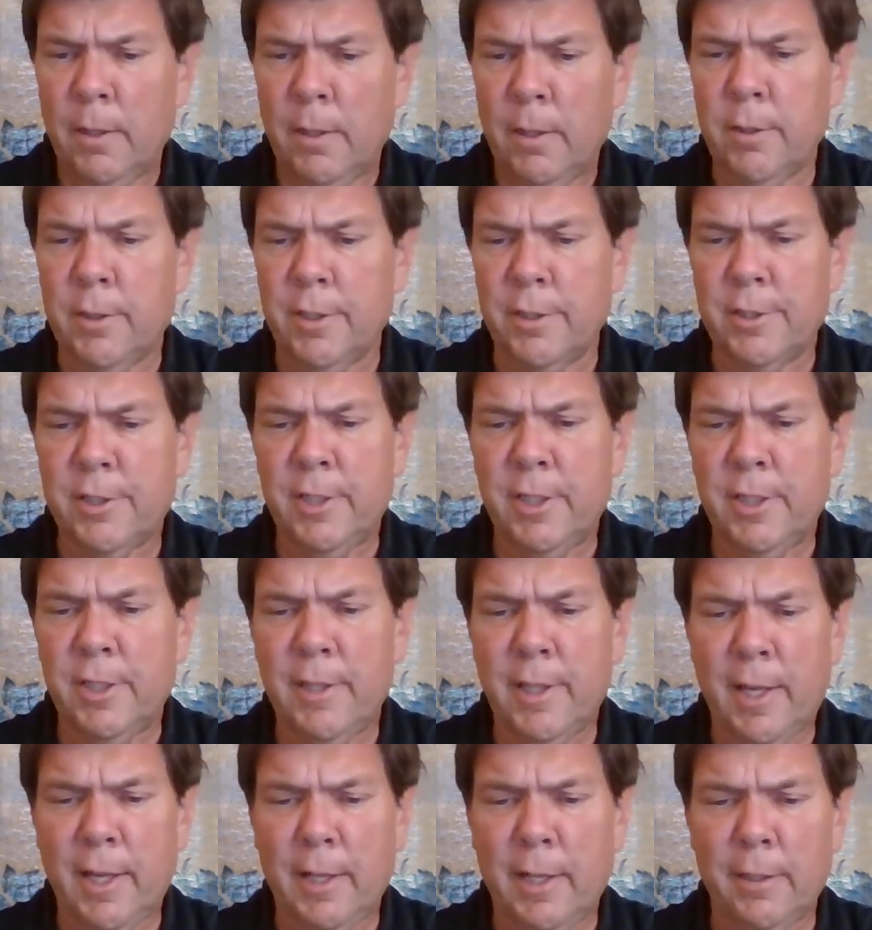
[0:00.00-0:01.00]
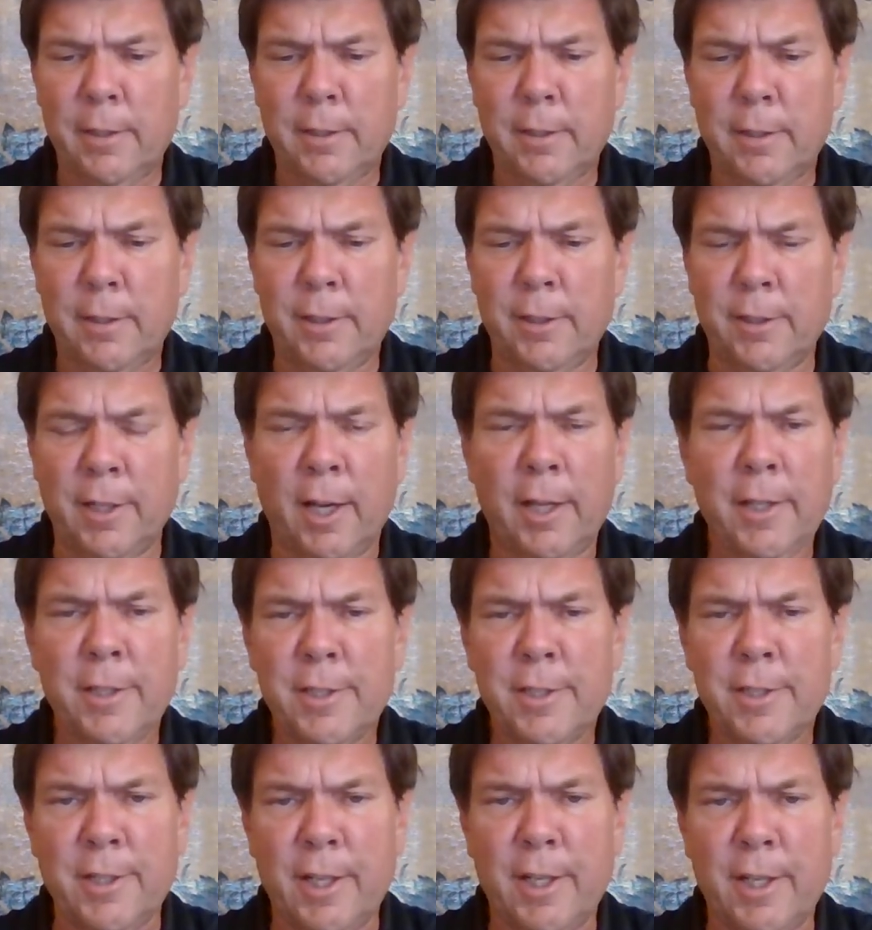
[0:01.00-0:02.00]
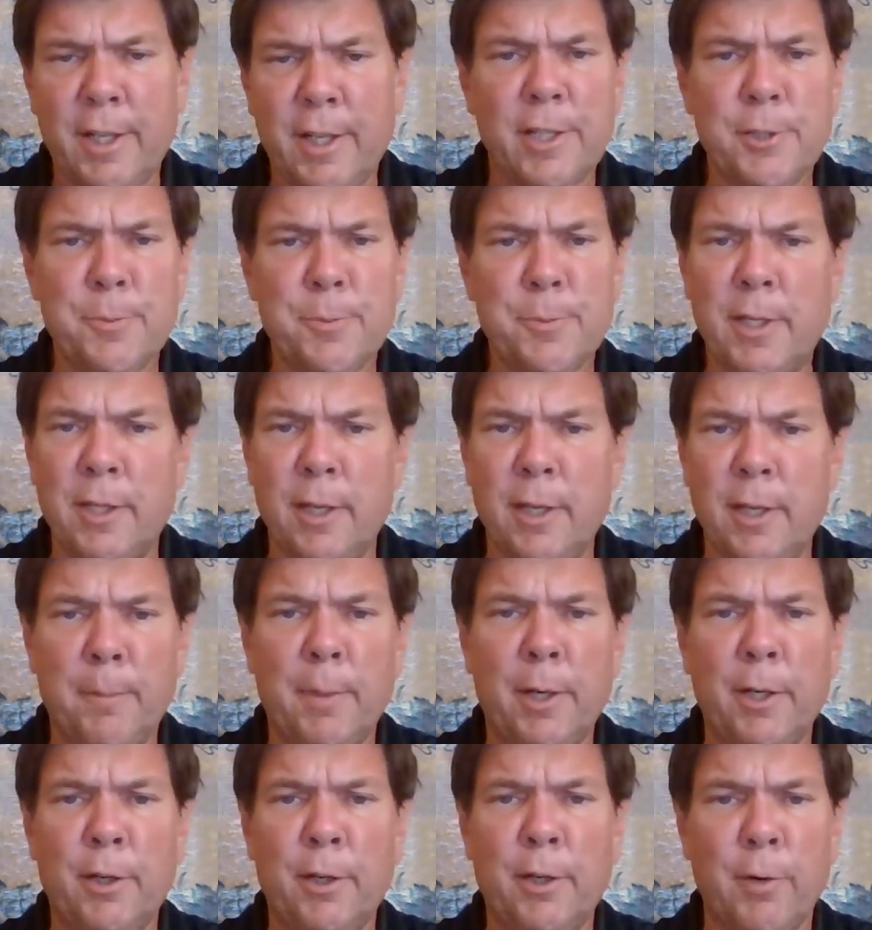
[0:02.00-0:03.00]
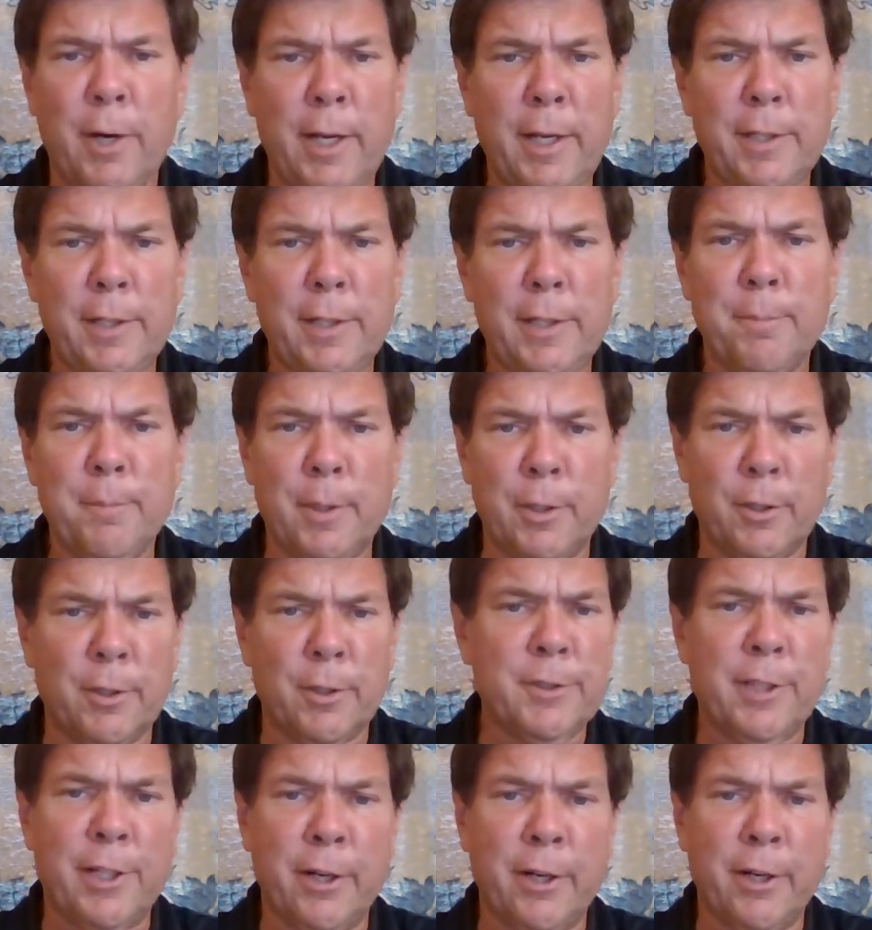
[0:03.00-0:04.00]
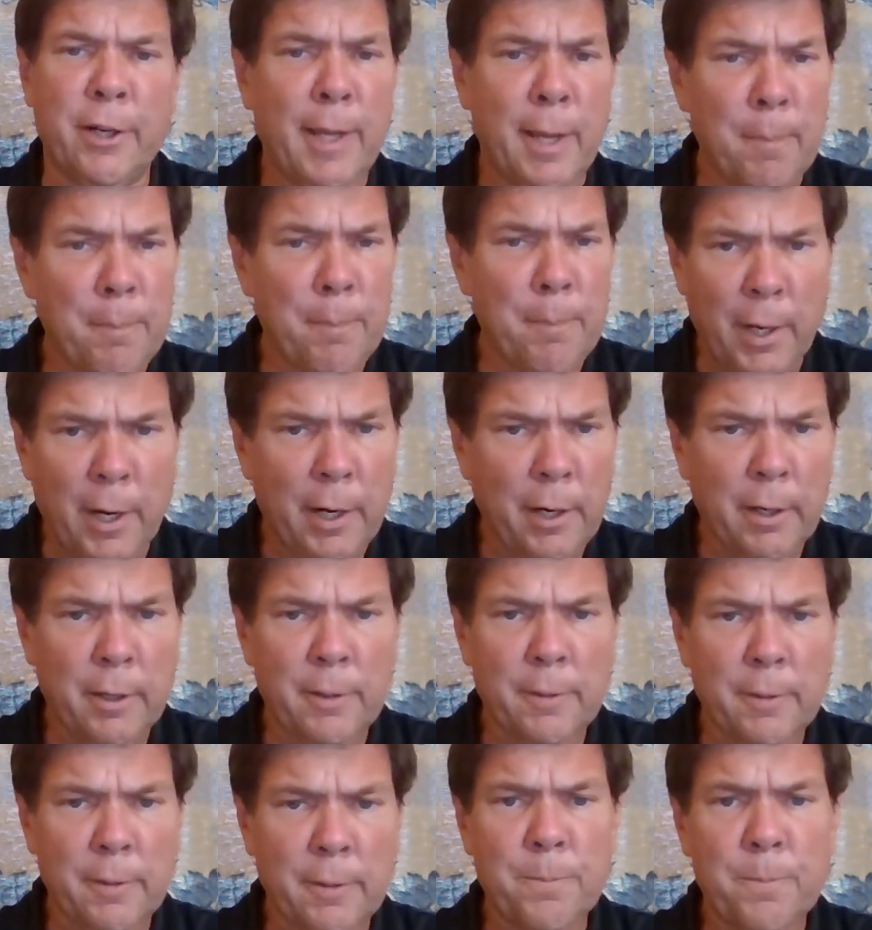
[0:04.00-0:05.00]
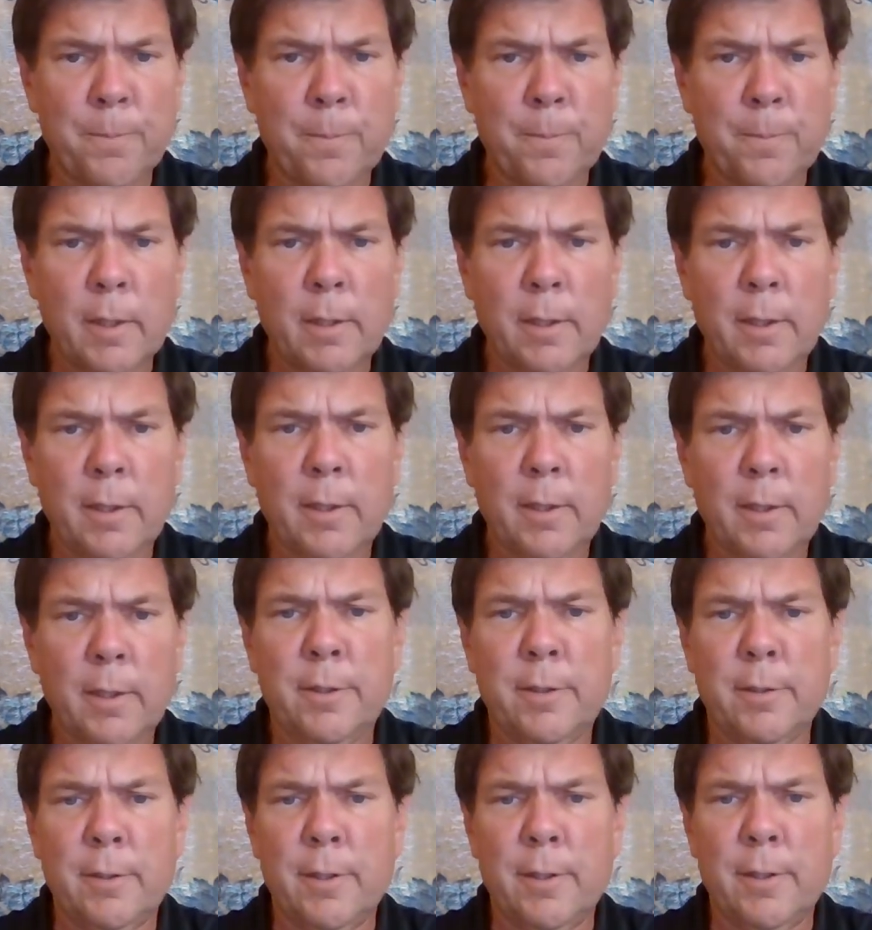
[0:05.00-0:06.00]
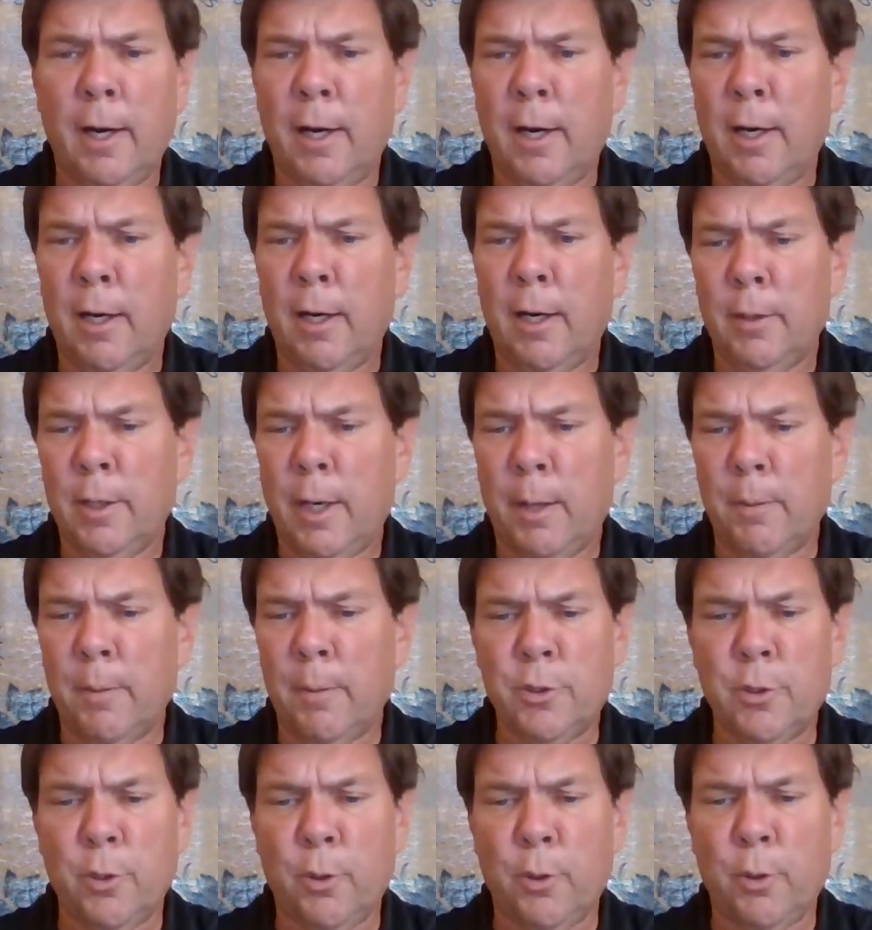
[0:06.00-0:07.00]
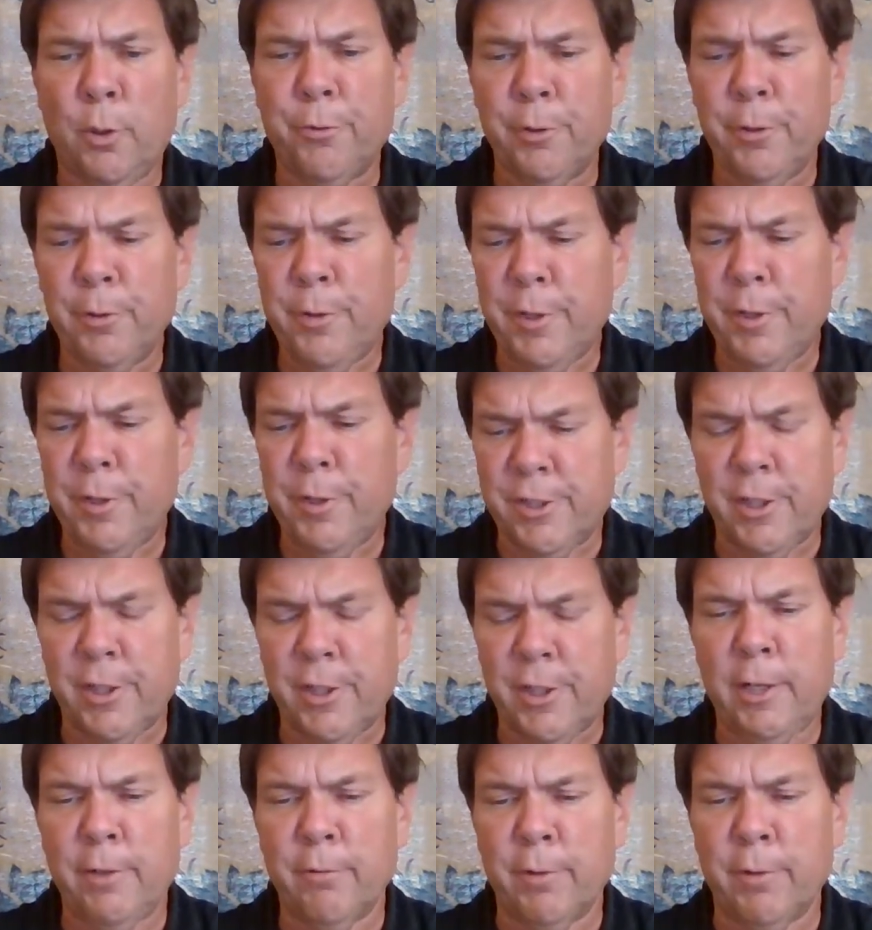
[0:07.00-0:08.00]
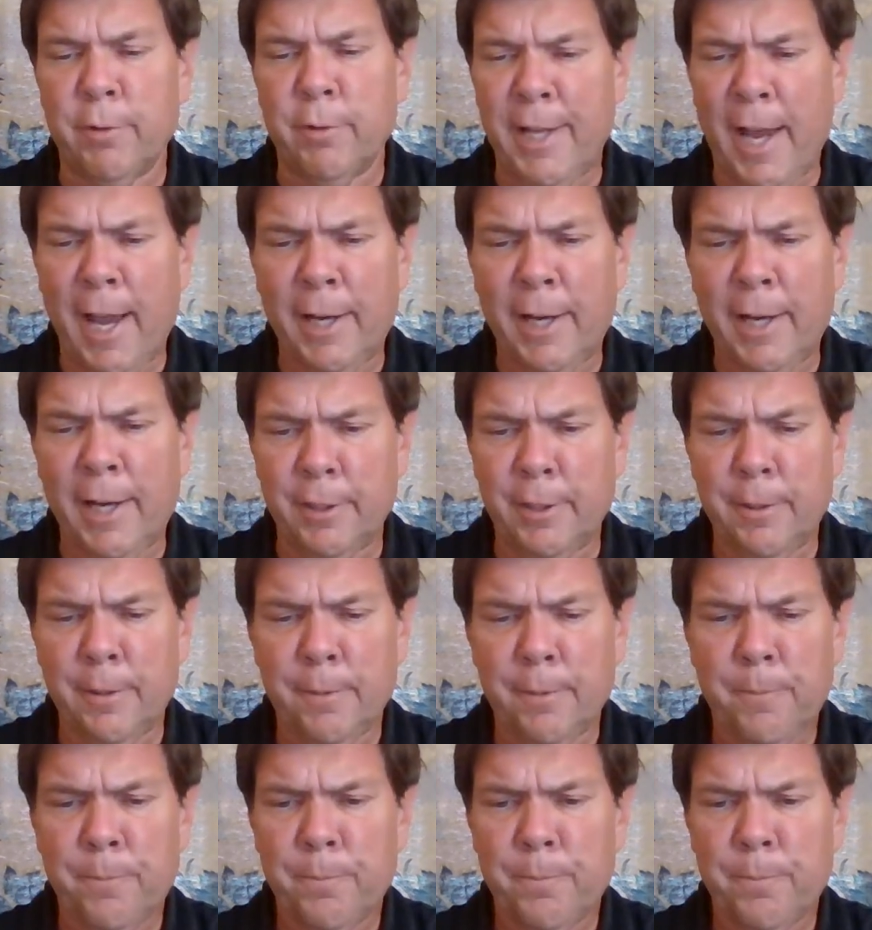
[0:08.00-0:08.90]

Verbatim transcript: you can see that the United States has become a great military empire. Uh, I was told through this site, Redacted,